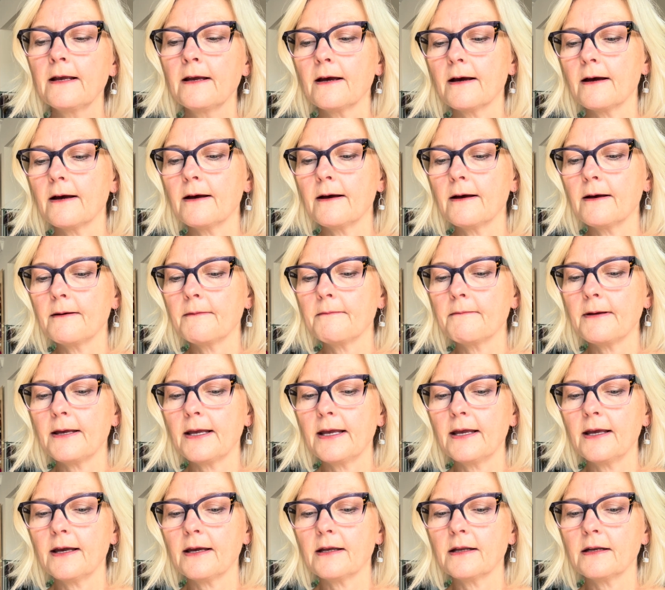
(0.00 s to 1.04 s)
I
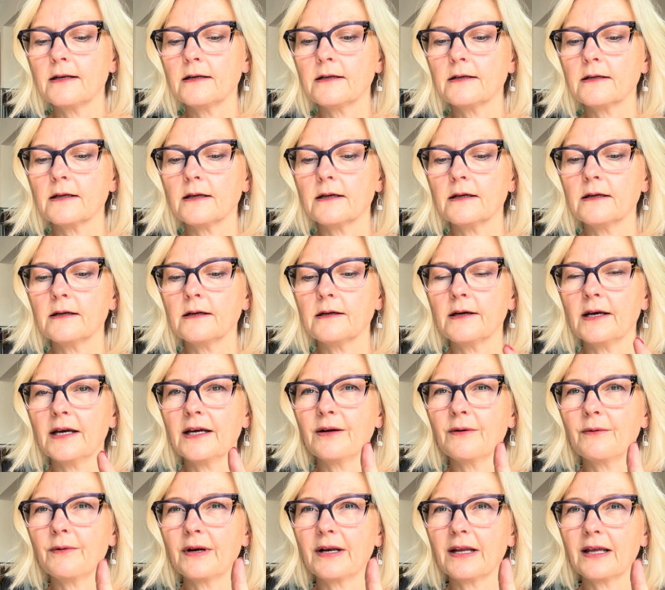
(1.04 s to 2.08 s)

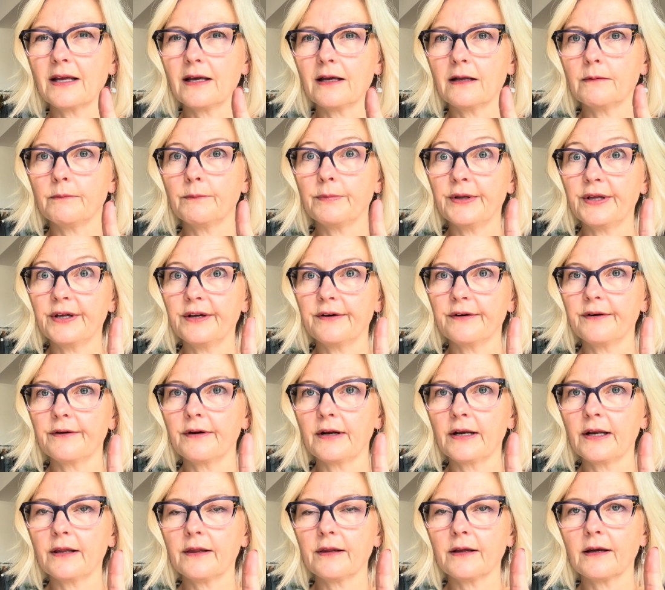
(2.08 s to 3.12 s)
don't want to get blood or
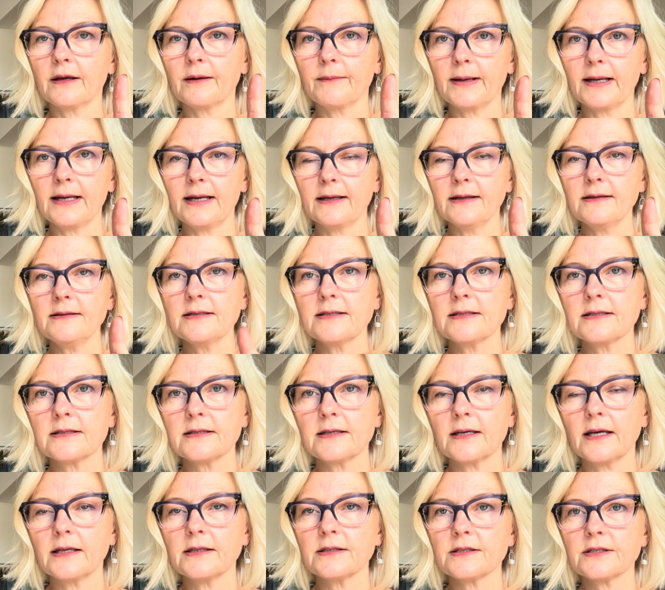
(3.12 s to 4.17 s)
anything on my knits.
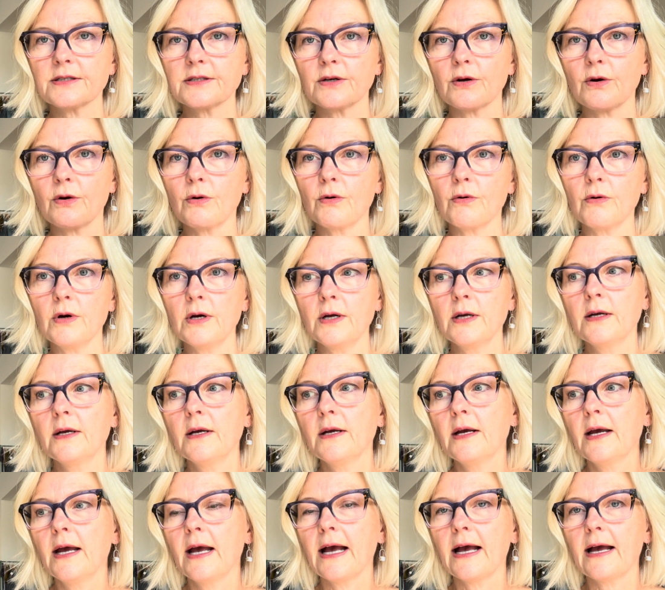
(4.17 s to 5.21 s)
And so
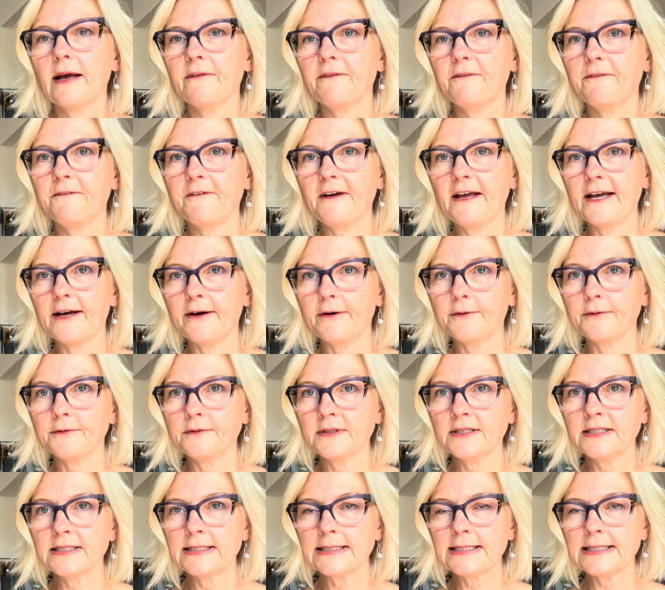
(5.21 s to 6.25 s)
I
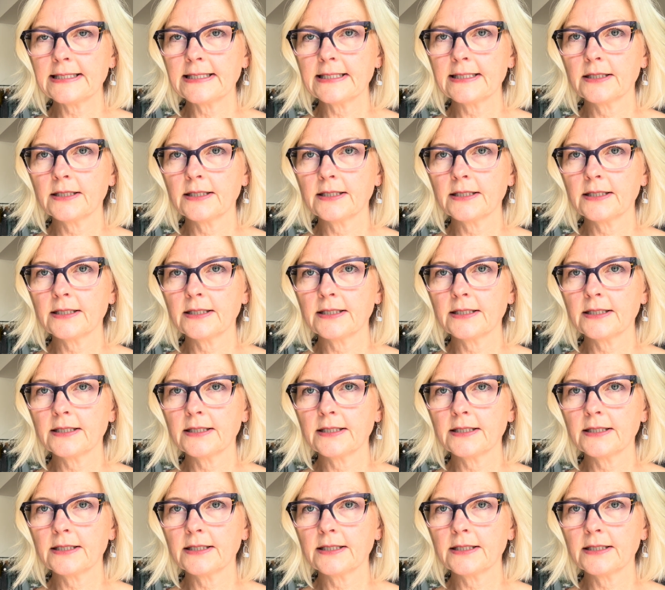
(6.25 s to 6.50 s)
found